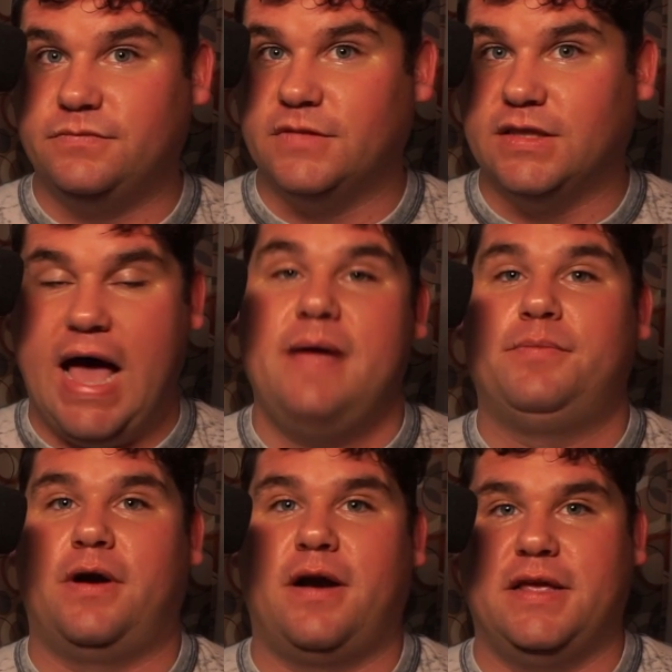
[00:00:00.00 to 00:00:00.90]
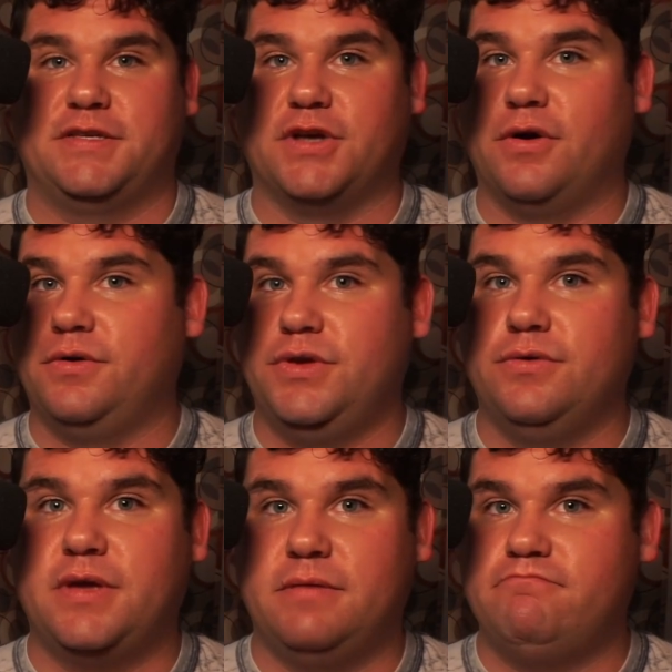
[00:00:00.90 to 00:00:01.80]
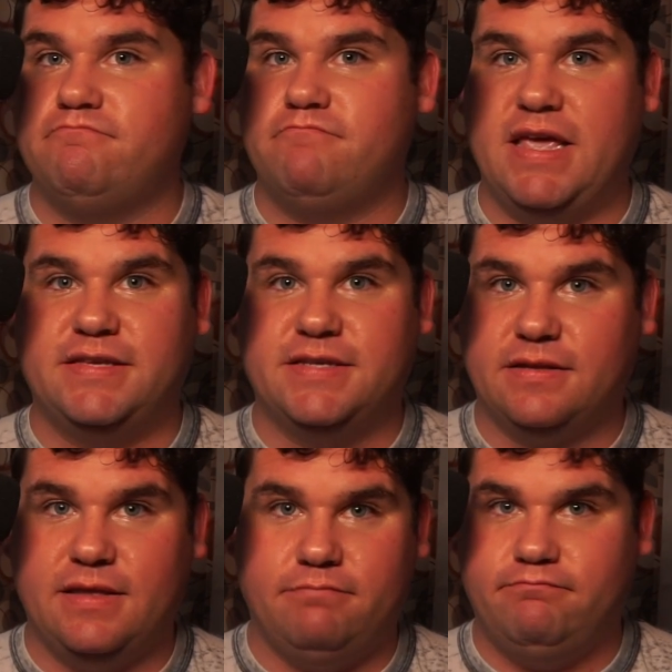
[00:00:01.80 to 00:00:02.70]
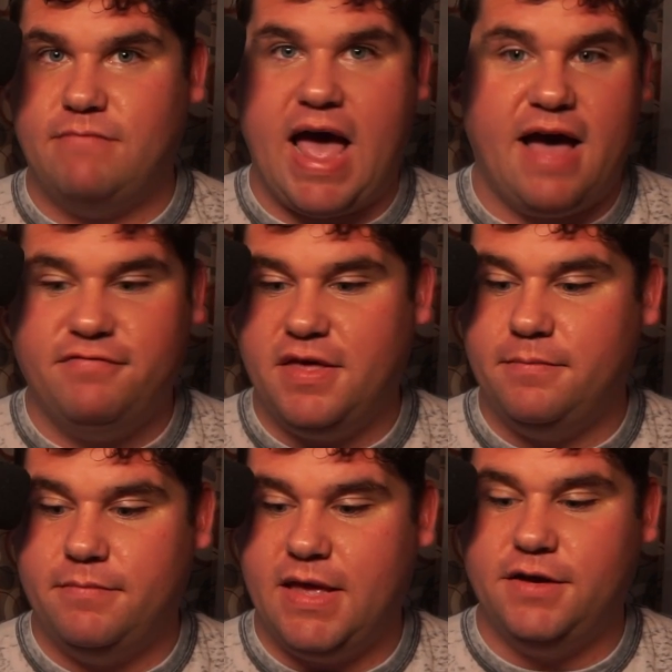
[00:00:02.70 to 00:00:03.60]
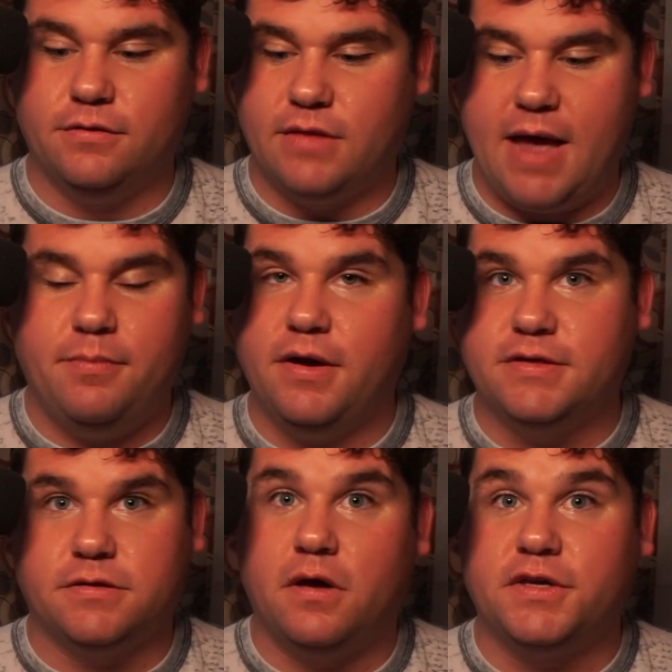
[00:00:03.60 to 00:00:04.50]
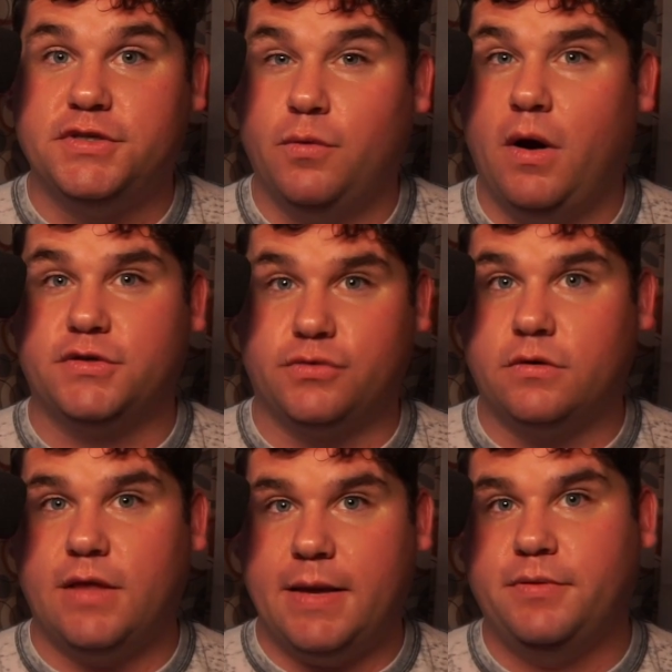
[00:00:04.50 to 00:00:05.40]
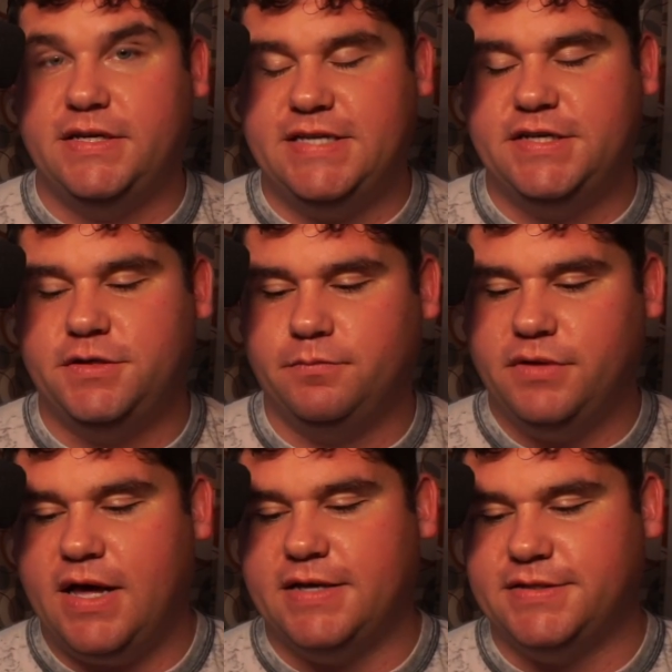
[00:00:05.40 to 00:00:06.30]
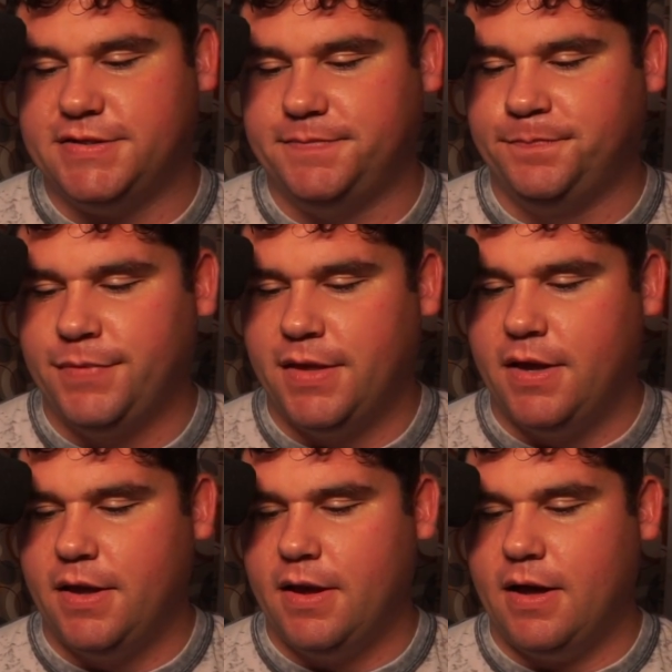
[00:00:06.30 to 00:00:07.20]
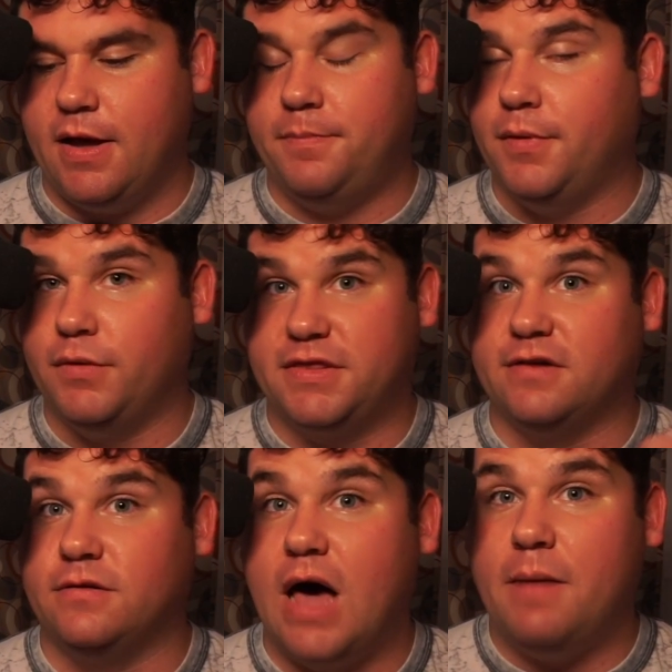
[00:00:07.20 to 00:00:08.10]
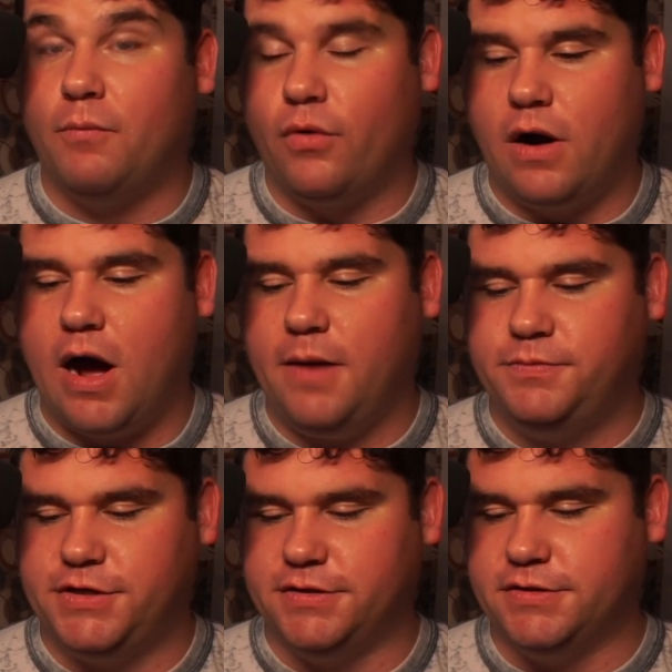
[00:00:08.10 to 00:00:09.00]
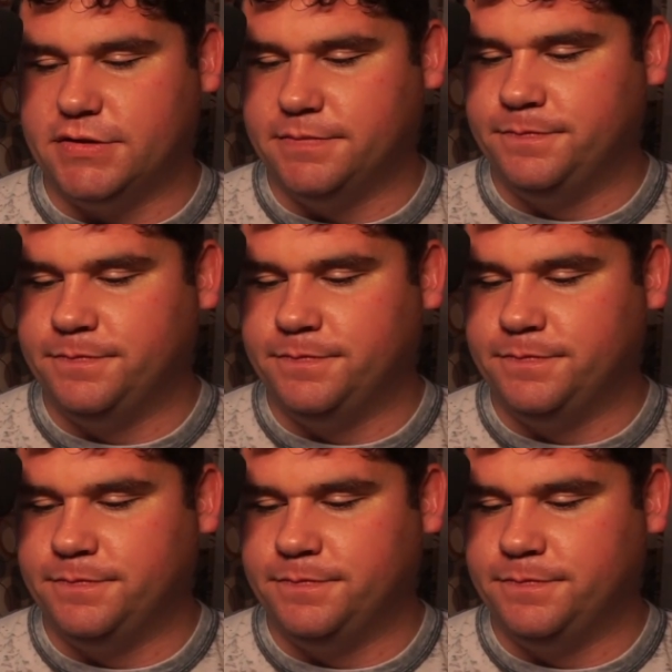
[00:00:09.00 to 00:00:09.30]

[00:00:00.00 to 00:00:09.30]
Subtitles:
library. So you can basically have them in your library as long as you want, sort of like PlayStation Plus, but with a lot more options.